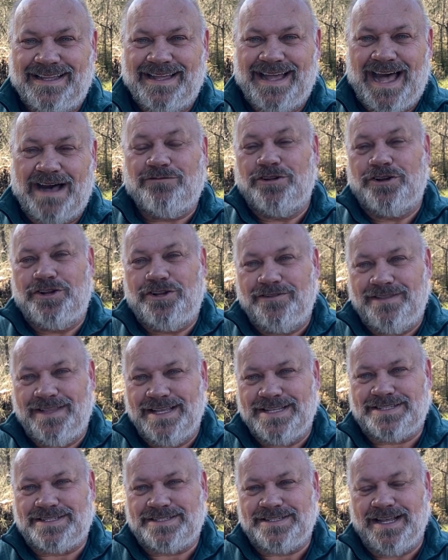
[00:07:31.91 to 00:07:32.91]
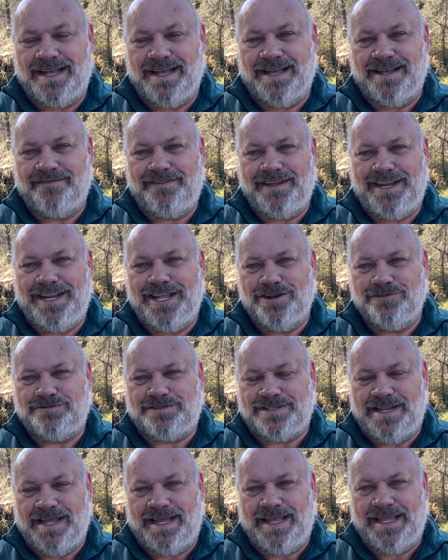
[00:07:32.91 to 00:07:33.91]
I want to do this video
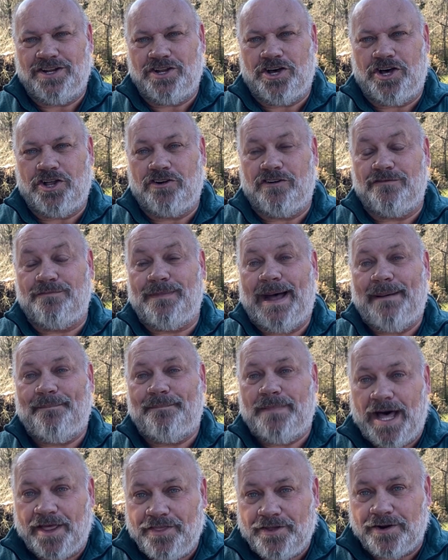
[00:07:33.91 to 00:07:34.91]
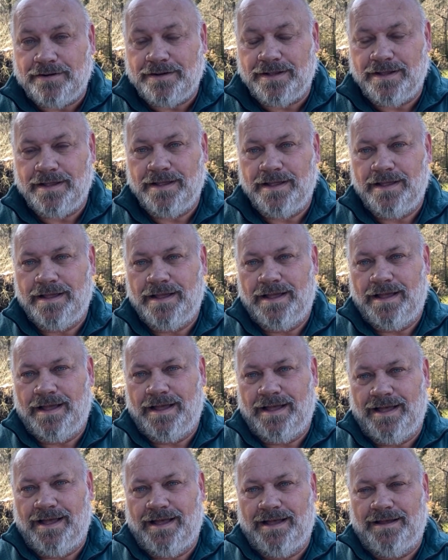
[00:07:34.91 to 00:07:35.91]
today in honor of my mother.
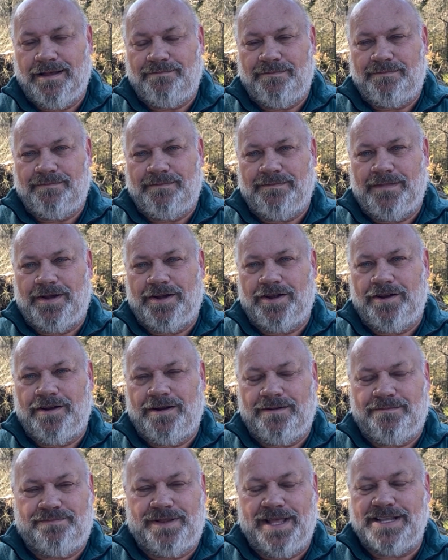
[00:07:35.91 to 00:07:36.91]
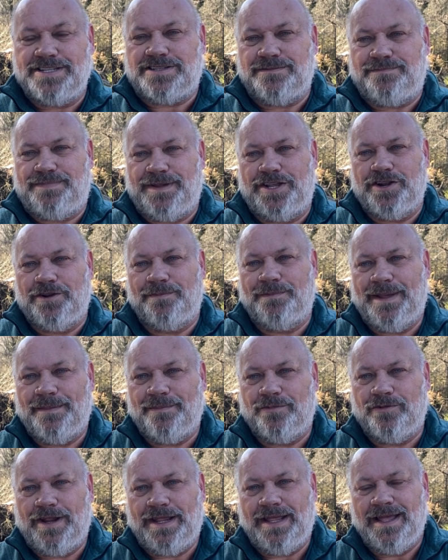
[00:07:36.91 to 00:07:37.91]
Blessed be her
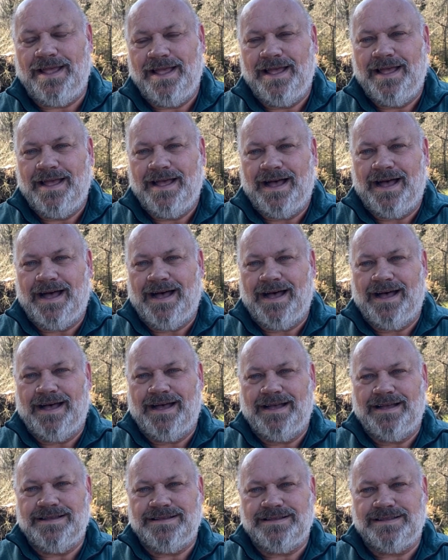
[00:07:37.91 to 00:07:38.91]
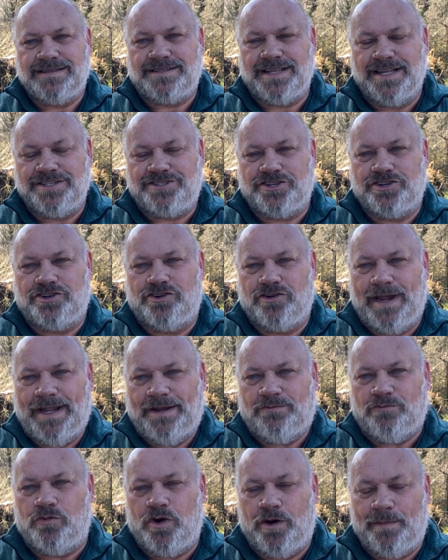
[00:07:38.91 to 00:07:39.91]
memory. Such a
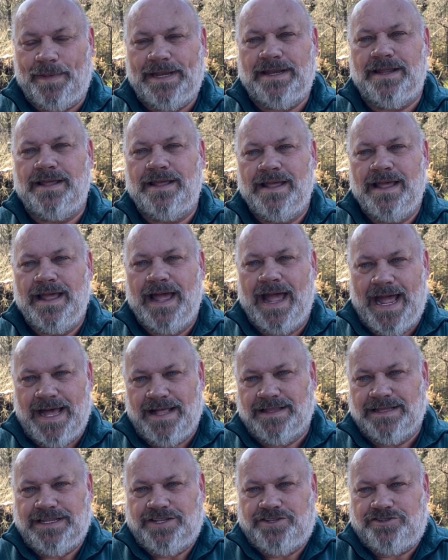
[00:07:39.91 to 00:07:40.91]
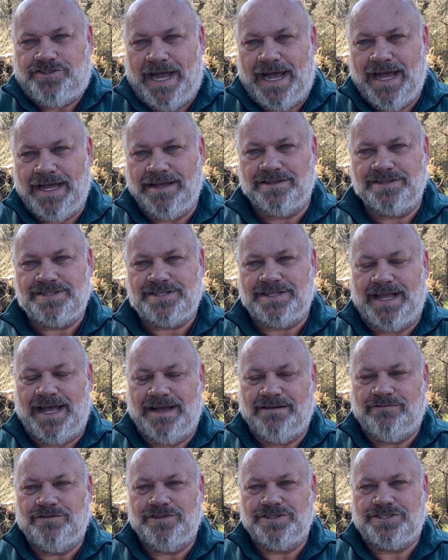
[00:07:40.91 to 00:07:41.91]
great woman, Aline Giles.
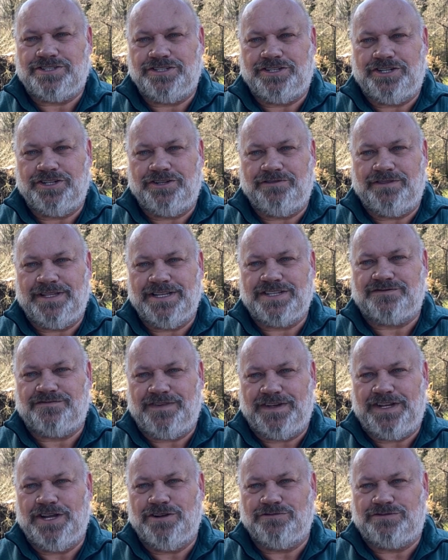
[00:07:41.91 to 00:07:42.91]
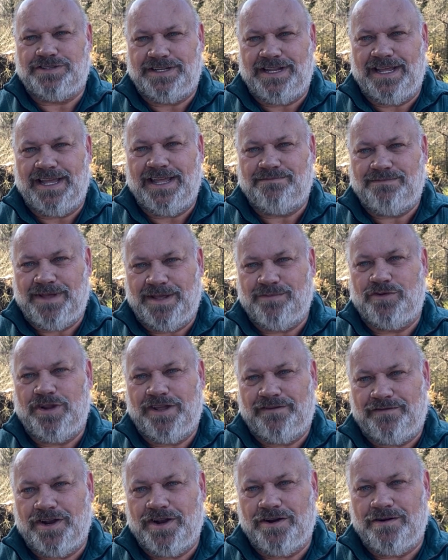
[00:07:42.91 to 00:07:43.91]
I want to do this video today in
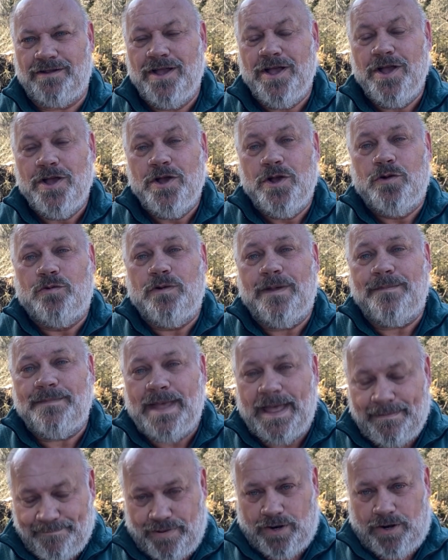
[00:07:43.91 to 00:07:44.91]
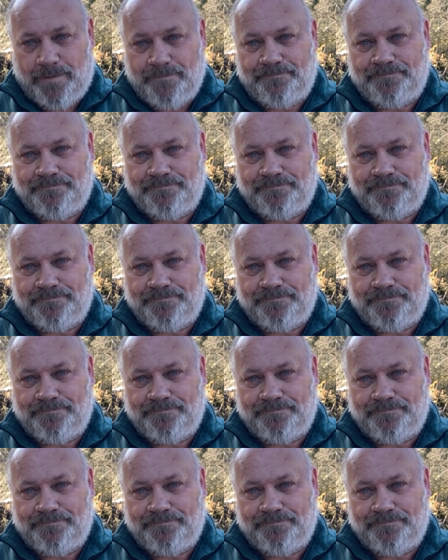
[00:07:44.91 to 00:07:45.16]
memory of her. Remember,